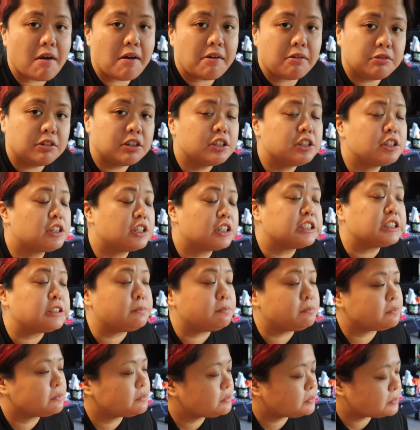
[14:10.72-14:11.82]
really good
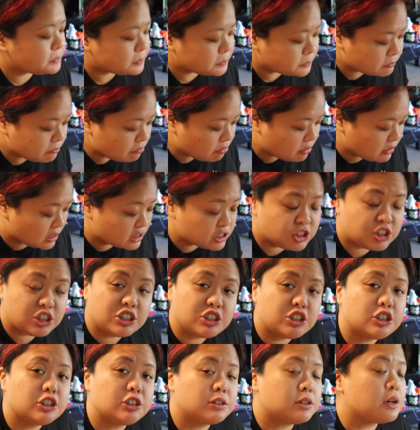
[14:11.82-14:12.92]

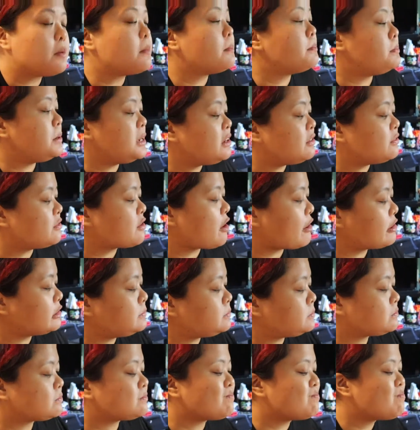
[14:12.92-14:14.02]
gingered beef.
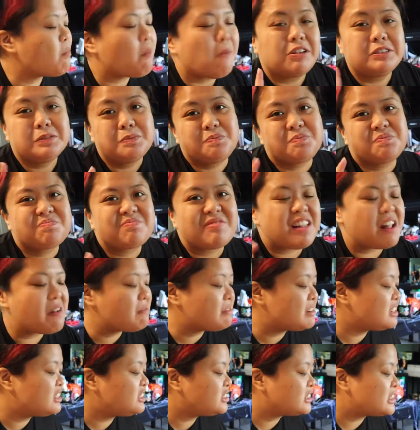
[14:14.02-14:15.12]
Mm, I'm
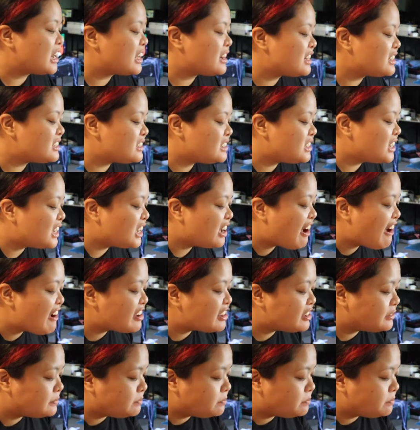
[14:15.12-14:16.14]
ready to try this duck.